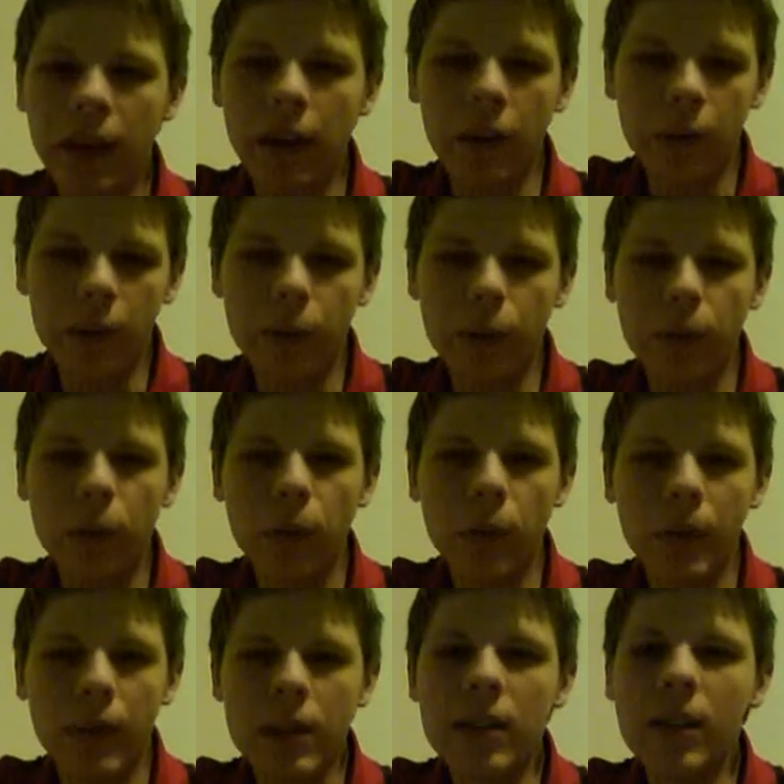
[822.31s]
I'll go through
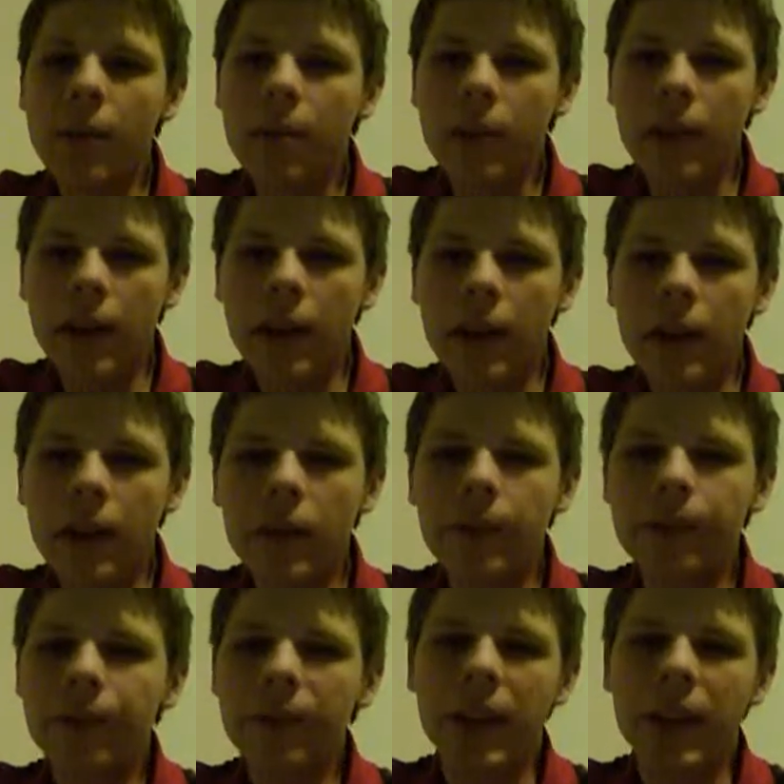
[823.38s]
an in-depth dial.